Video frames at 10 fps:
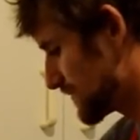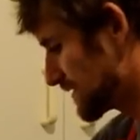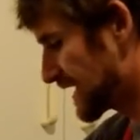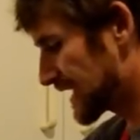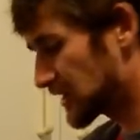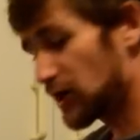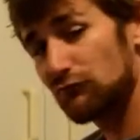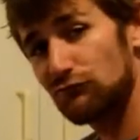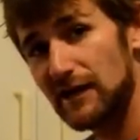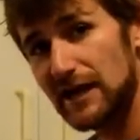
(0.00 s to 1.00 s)
They're going to go
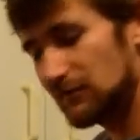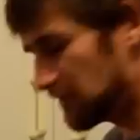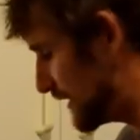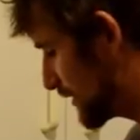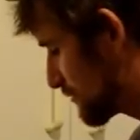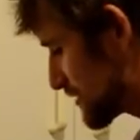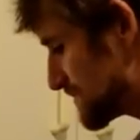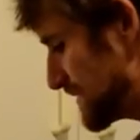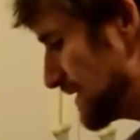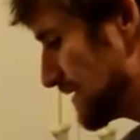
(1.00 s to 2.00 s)
really, really
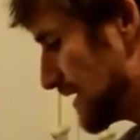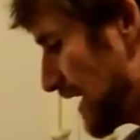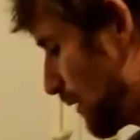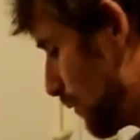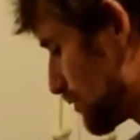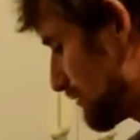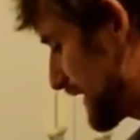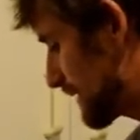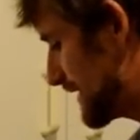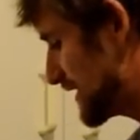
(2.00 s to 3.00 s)
crispy. I would
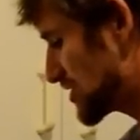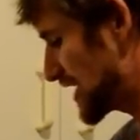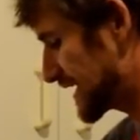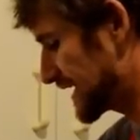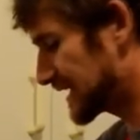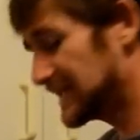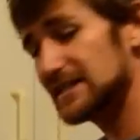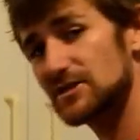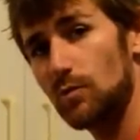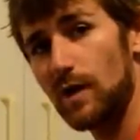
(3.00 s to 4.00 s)
recommend checking at
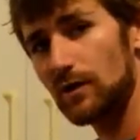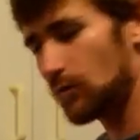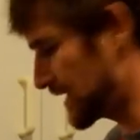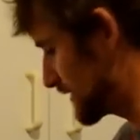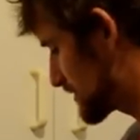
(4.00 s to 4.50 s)
least one wing to